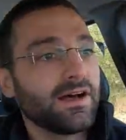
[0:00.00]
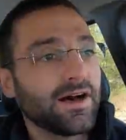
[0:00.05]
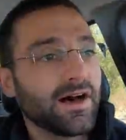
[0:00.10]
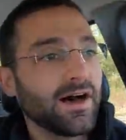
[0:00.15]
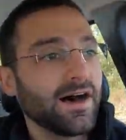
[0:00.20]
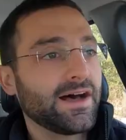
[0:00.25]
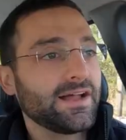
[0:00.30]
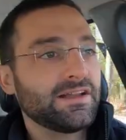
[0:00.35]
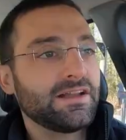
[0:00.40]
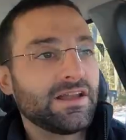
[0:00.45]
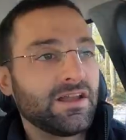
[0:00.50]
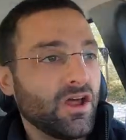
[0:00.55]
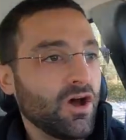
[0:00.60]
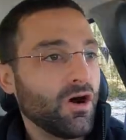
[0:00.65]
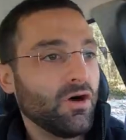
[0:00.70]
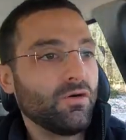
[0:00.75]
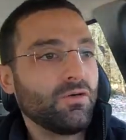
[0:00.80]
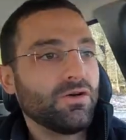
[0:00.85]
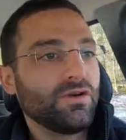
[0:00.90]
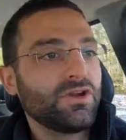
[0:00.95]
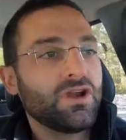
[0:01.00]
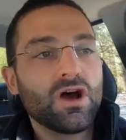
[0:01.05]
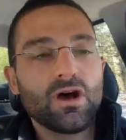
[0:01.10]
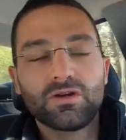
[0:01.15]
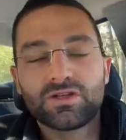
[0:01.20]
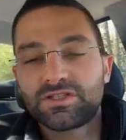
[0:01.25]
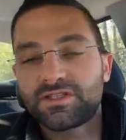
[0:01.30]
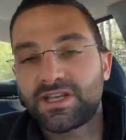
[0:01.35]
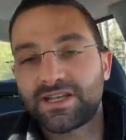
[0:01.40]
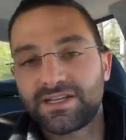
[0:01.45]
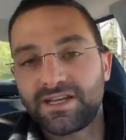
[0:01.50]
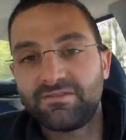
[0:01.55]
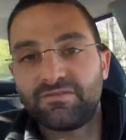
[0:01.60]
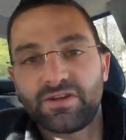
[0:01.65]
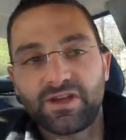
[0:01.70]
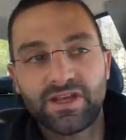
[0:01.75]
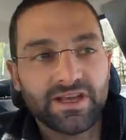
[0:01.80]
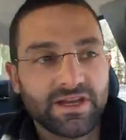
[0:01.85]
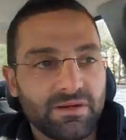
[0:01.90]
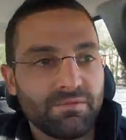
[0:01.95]
Uh, no, no
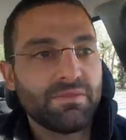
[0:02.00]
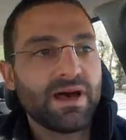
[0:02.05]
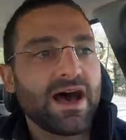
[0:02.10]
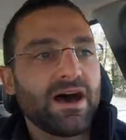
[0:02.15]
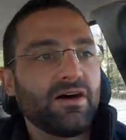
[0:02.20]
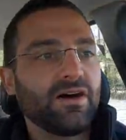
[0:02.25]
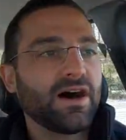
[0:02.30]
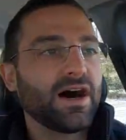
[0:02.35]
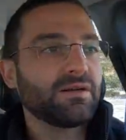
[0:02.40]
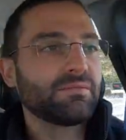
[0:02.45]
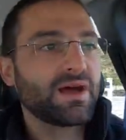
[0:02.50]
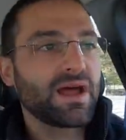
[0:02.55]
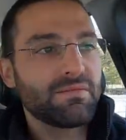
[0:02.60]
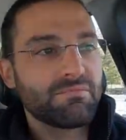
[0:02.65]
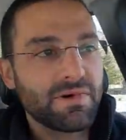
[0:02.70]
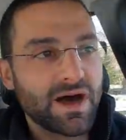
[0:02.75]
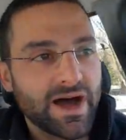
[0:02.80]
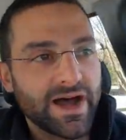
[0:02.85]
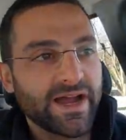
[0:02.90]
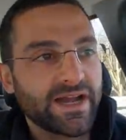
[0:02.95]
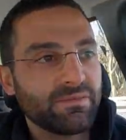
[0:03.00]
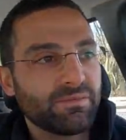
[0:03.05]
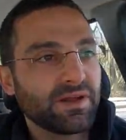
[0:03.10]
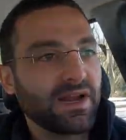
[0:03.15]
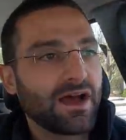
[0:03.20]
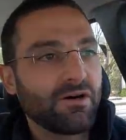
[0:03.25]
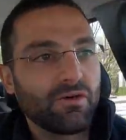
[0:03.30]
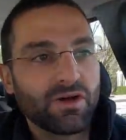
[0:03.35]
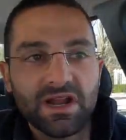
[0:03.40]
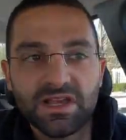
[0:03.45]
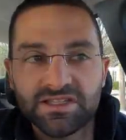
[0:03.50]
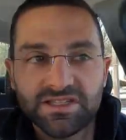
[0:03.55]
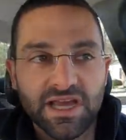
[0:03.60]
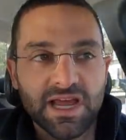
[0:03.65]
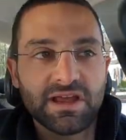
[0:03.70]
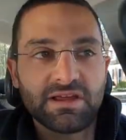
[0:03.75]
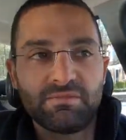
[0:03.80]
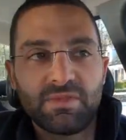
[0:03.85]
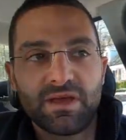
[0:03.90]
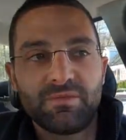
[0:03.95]
significant amount on my mind, but I want to
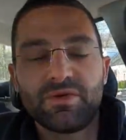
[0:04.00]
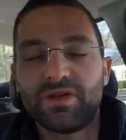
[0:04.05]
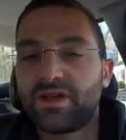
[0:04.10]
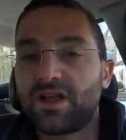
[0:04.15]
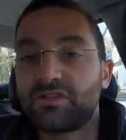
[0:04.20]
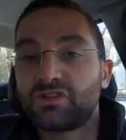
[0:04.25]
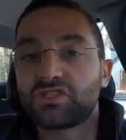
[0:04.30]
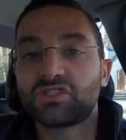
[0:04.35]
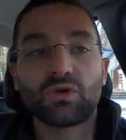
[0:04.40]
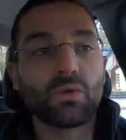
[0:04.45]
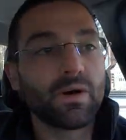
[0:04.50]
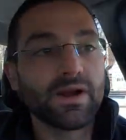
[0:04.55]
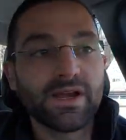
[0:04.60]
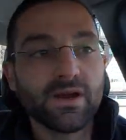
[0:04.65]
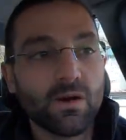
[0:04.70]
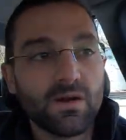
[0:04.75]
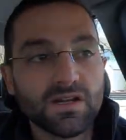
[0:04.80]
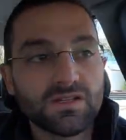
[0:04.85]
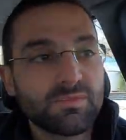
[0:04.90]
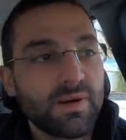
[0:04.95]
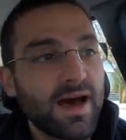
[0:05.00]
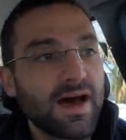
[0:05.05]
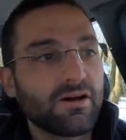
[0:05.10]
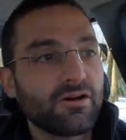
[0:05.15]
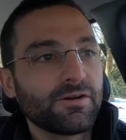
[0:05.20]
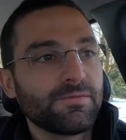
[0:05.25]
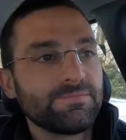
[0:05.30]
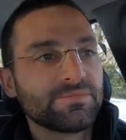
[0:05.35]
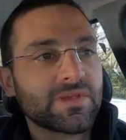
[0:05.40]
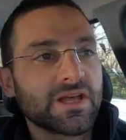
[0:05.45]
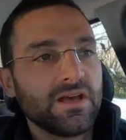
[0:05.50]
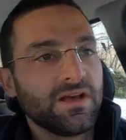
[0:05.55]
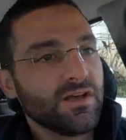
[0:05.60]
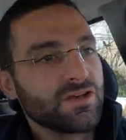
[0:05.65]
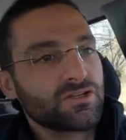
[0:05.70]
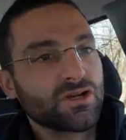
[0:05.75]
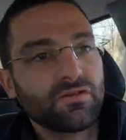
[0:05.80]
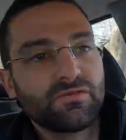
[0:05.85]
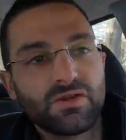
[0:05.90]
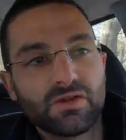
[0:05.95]
say maybe another twenty horsepower.
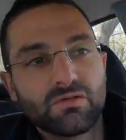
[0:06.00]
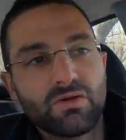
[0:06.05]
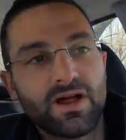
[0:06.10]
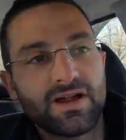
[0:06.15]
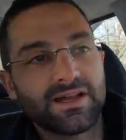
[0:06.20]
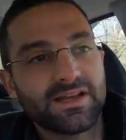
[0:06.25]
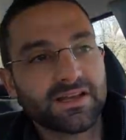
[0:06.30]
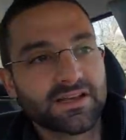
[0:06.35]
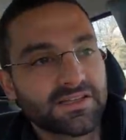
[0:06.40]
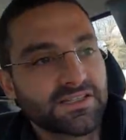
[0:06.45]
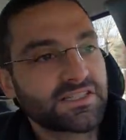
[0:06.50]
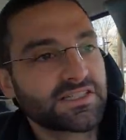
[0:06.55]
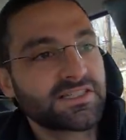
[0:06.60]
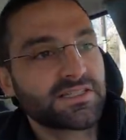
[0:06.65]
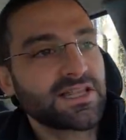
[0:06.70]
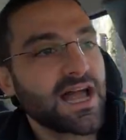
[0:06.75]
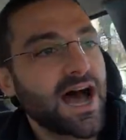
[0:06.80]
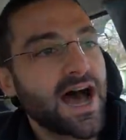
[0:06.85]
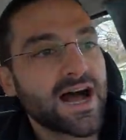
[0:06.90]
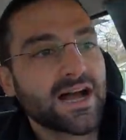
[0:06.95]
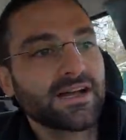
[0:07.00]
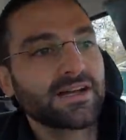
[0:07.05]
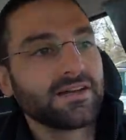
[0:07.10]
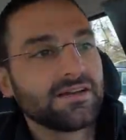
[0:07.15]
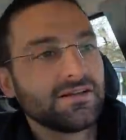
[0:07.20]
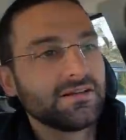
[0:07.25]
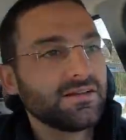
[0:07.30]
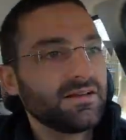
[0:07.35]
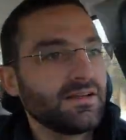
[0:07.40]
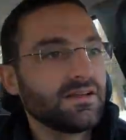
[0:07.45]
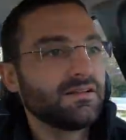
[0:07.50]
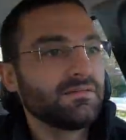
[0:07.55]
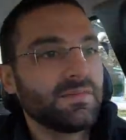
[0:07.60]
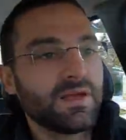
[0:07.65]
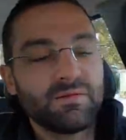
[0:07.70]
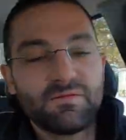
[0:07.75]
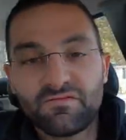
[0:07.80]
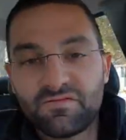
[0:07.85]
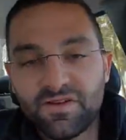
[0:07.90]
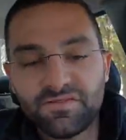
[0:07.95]
So if you're running a stock,
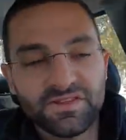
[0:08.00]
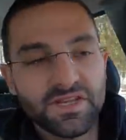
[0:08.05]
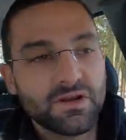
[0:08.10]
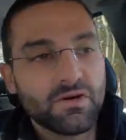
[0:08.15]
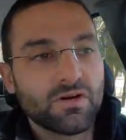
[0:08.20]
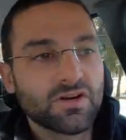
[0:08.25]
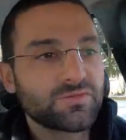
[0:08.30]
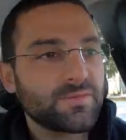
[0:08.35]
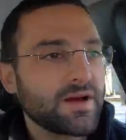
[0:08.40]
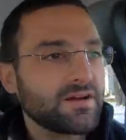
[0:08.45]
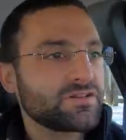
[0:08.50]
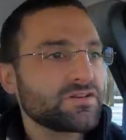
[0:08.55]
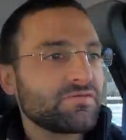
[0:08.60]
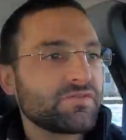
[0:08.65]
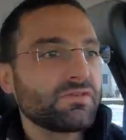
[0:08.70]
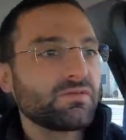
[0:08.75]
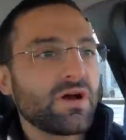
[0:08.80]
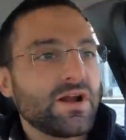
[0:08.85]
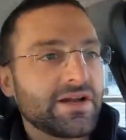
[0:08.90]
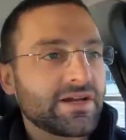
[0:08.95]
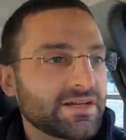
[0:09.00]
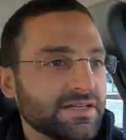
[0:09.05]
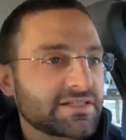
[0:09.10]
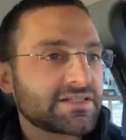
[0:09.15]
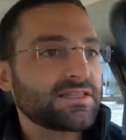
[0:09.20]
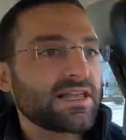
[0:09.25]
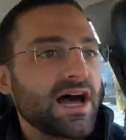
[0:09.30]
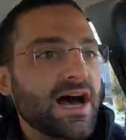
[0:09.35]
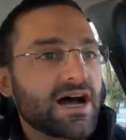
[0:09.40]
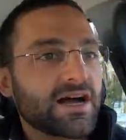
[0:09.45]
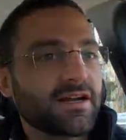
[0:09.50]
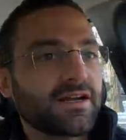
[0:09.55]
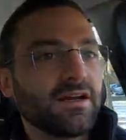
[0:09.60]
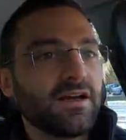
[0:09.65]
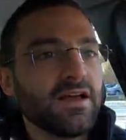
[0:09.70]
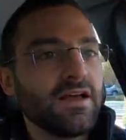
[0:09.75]
maybe fifteen horsepower. So if you're running a stock